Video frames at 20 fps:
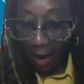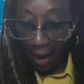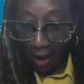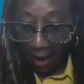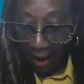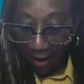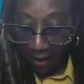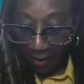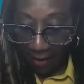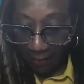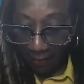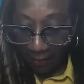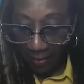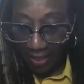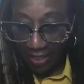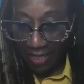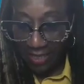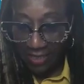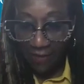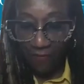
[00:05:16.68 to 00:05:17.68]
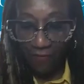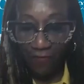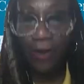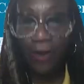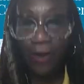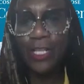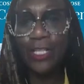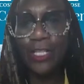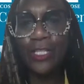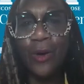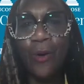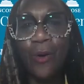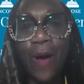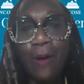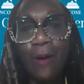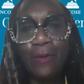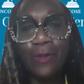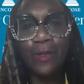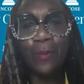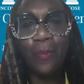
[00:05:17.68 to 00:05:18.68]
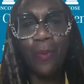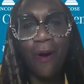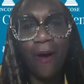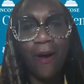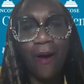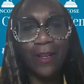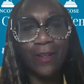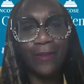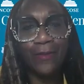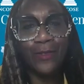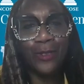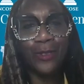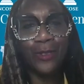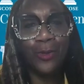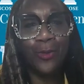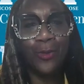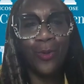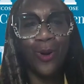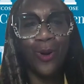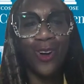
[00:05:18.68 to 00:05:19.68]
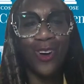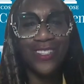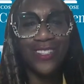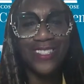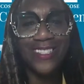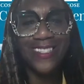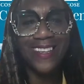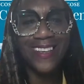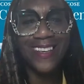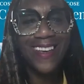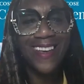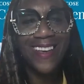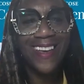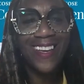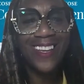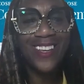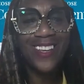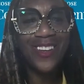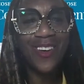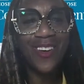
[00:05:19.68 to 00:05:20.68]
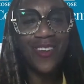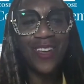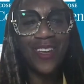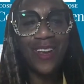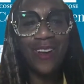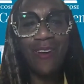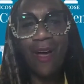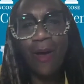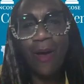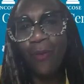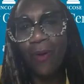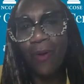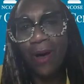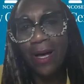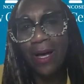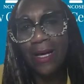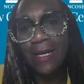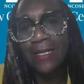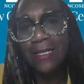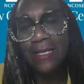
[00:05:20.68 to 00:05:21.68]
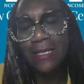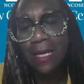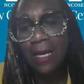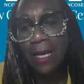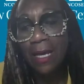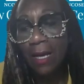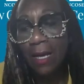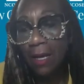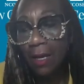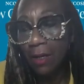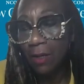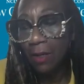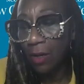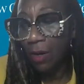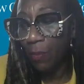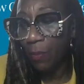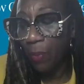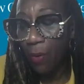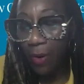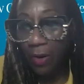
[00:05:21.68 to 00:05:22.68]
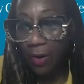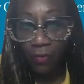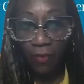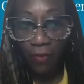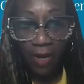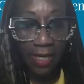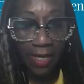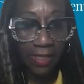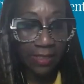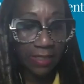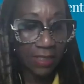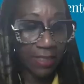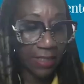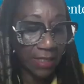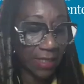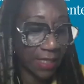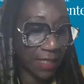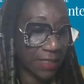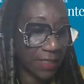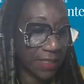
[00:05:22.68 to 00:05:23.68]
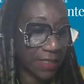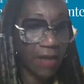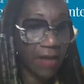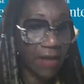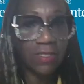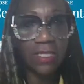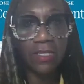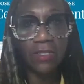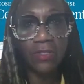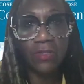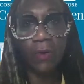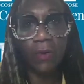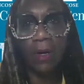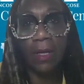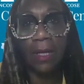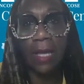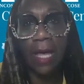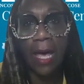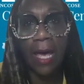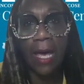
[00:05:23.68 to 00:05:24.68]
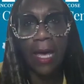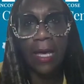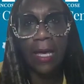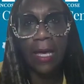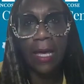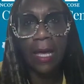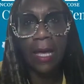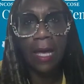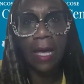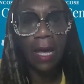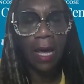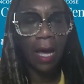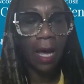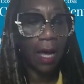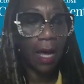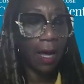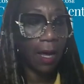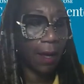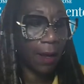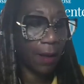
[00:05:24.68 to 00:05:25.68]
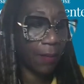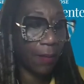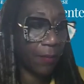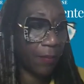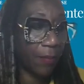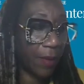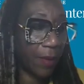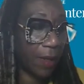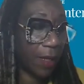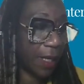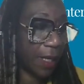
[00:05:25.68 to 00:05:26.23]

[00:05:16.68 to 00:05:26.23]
because it felt as though I was a part of two worlds. Here I was, born and raised in South Central LA, and